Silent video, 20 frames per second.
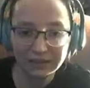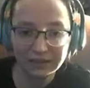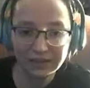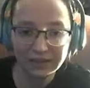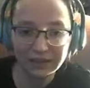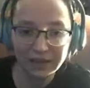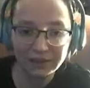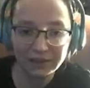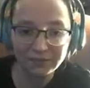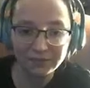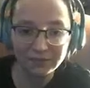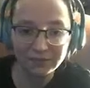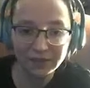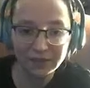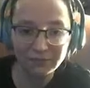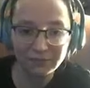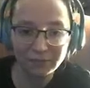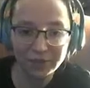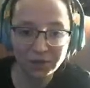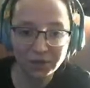
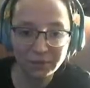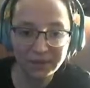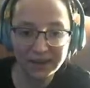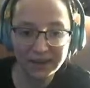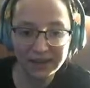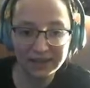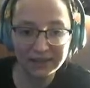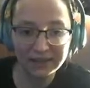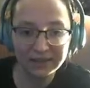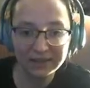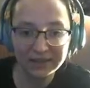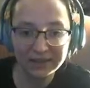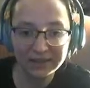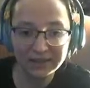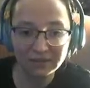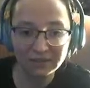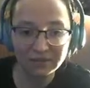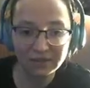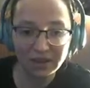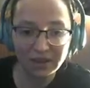If we go back and it's
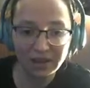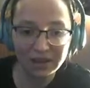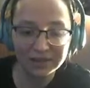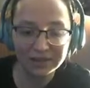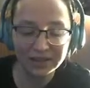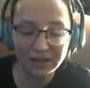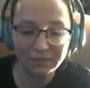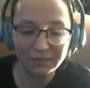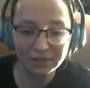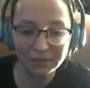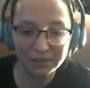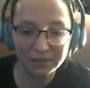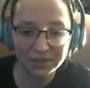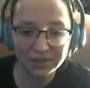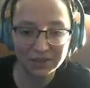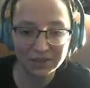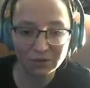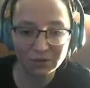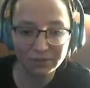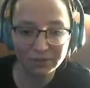still locked, I'm gonna be
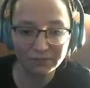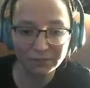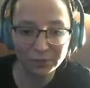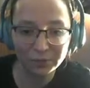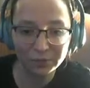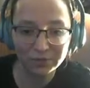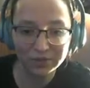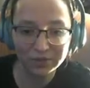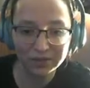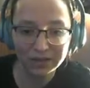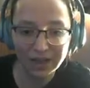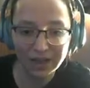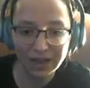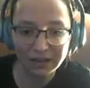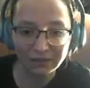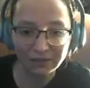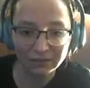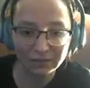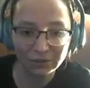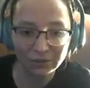so confused because I
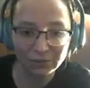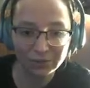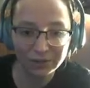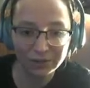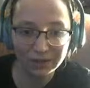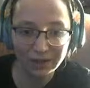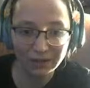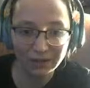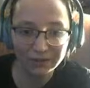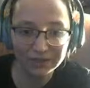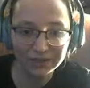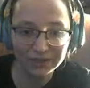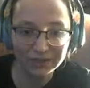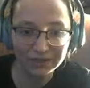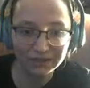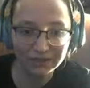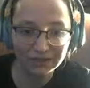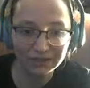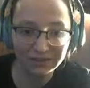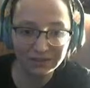don't know where else to
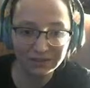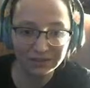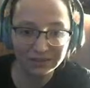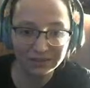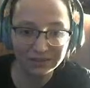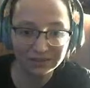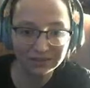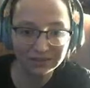look.